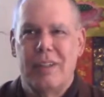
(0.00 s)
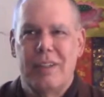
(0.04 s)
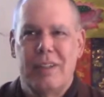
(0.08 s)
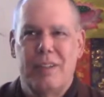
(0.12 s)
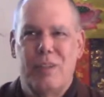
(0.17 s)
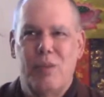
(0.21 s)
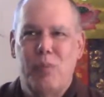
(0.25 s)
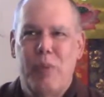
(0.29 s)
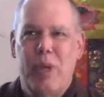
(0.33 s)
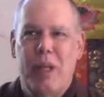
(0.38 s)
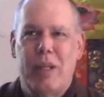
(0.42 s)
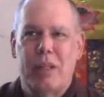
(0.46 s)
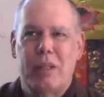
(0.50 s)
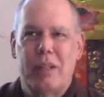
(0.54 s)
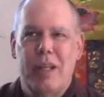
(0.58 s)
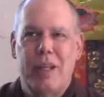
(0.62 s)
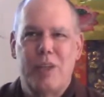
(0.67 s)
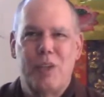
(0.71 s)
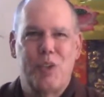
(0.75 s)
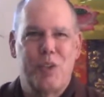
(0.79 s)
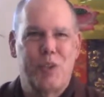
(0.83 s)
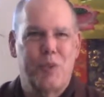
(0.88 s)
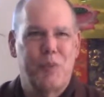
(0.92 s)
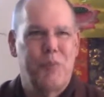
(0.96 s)
to
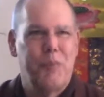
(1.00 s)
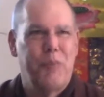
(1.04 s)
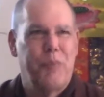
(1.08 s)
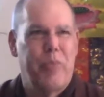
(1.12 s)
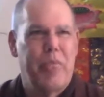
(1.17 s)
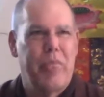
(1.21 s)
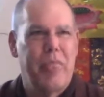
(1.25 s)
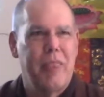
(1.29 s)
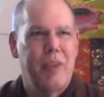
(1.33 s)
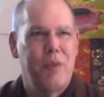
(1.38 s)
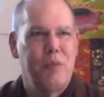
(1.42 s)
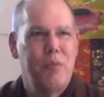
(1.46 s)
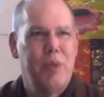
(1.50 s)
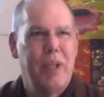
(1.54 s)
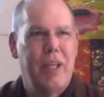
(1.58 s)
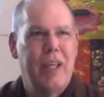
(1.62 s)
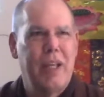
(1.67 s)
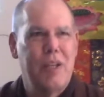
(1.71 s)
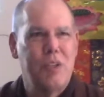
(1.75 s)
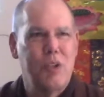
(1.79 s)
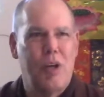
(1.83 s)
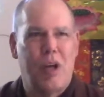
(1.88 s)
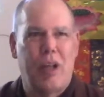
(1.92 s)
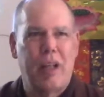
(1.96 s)
meditation,
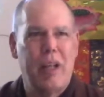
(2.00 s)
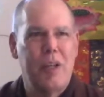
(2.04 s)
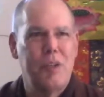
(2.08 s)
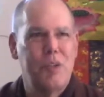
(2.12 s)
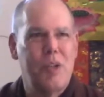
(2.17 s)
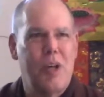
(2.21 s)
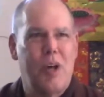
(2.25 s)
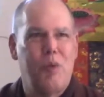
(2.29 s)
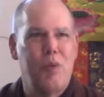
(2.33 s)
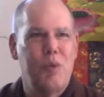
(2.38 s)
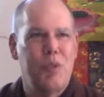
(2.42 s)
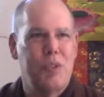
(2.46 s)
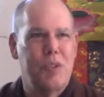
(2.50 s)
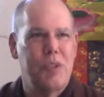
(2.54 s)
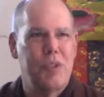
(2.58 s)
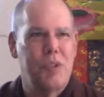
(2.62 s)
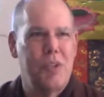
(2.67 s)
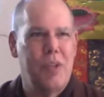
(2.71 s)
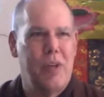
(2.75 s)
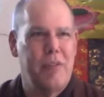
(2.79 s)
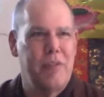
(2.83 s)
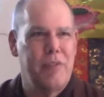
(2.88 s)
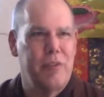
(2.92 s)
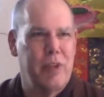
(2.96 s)
because all I saw was the
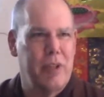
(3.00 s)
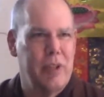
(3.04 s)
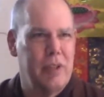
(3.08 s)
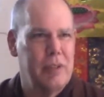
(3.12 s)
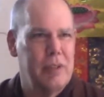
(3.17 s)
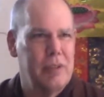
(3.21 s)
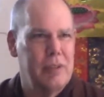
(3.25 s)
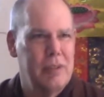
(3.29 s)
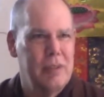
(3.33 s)
suffering,